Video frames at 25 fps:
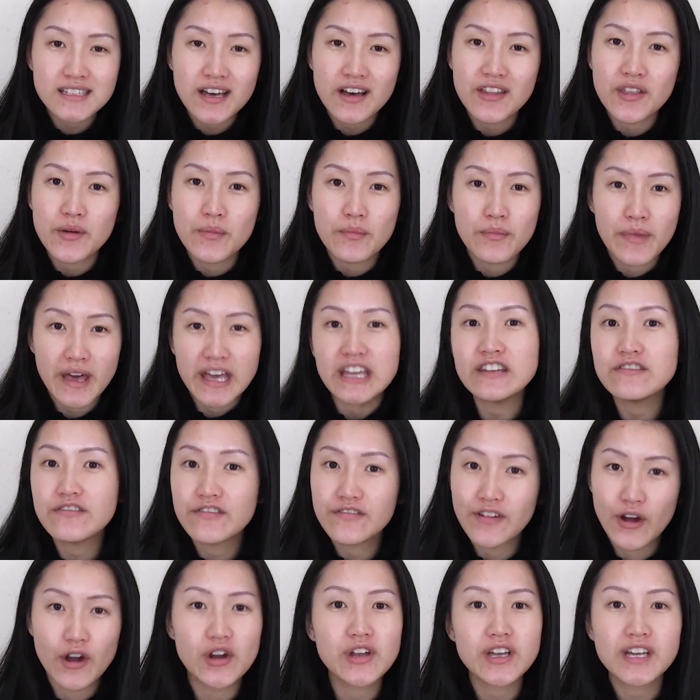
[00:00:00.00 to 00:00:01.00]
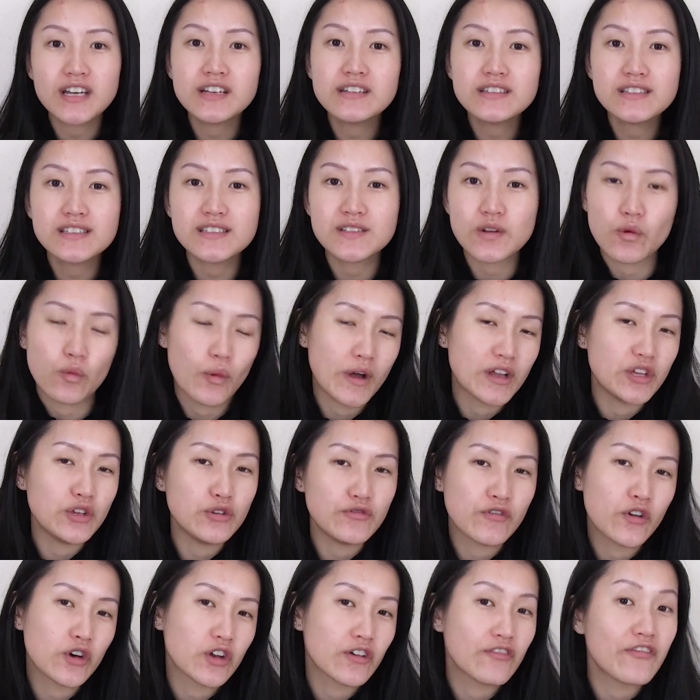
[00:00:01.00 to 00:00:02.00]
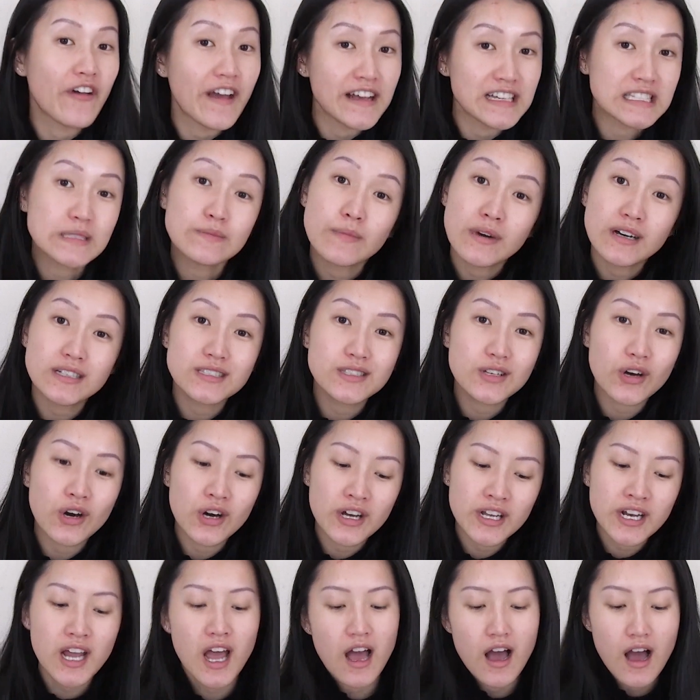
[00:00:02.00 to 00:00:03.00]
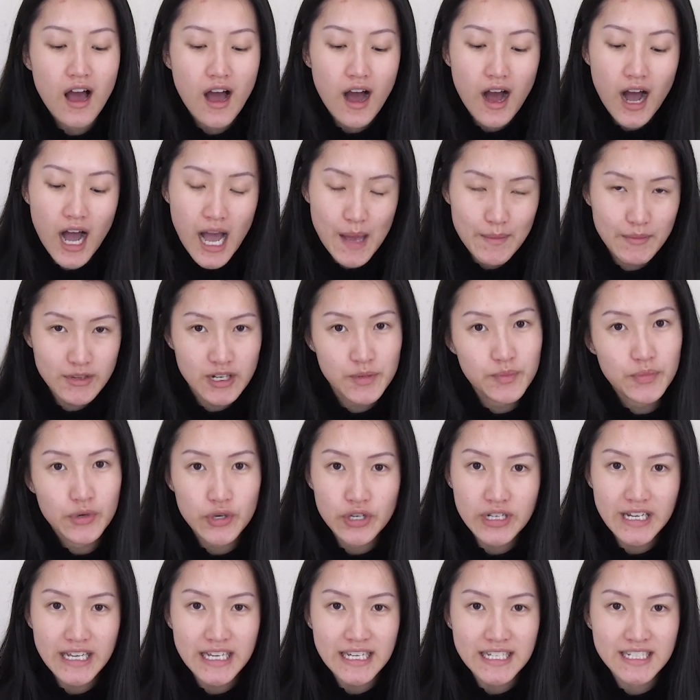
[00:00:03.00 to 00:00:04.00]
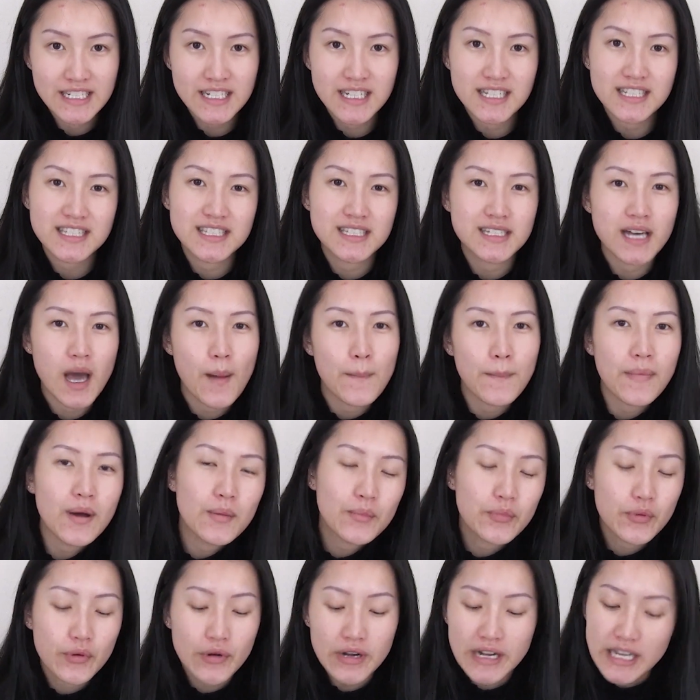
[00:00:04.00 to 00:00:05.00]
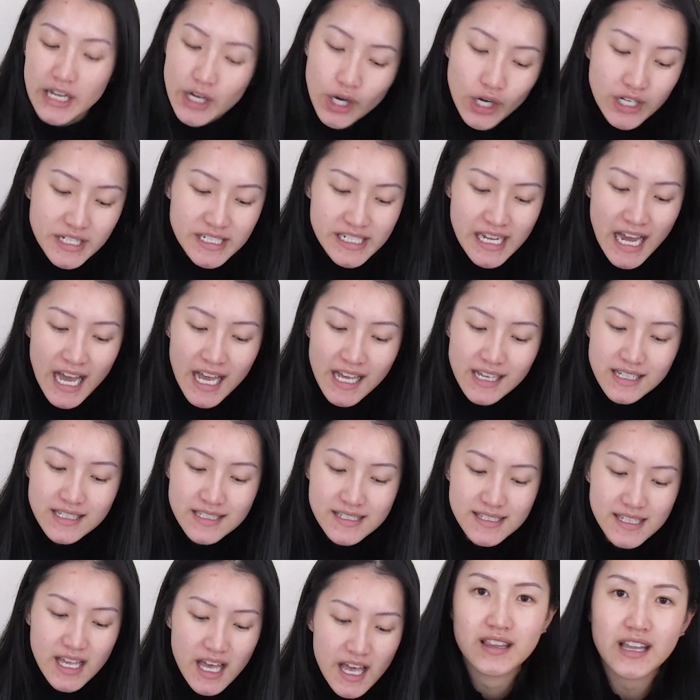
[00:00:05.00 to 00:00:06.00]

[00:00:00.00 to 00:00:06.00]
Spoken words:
Are the main focus when you've got a face mask on, I'm going to put in some pretty contacts.